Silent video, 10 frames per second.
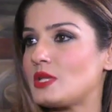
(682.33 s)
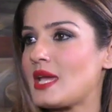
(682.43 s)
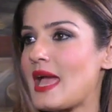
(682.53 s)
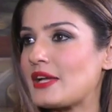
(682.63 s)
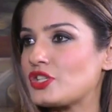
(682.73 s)

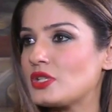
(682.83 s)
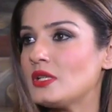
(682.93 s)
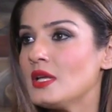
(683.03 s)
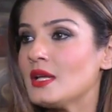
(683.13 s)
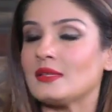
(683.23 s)
take action,
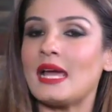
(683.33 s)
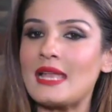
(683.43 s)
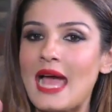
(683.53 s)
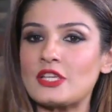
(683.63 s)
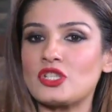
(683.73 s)
that
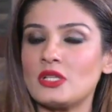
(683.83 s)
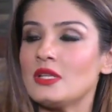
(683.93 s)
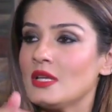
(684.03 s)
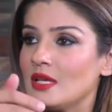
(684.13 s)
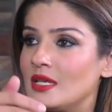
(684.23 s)
action
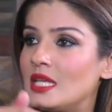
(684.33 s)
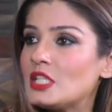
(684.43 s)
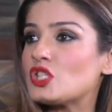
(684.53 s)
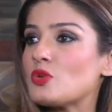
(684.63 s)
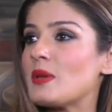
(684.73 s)

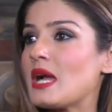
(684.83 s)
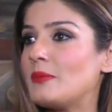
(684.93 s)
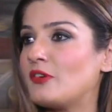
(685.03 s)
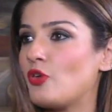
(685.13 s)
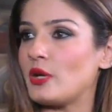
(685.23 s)
needs to
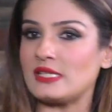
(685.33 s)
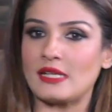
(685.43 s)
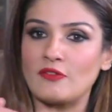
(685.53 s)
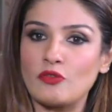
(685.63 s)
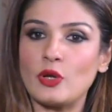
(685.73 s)
become a voice.
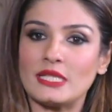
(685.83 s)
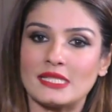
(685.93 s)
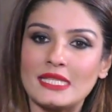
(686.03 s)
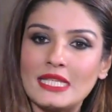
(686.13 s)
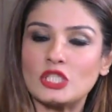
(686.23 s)
That
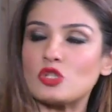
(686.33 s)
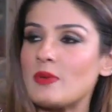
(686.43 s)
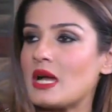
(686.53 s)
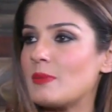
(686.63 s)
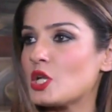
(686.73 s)
voice needs to
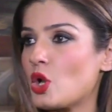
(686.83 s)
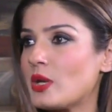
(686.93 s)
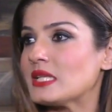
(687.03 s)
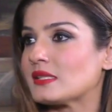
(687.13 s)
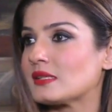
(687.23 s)
become a noise.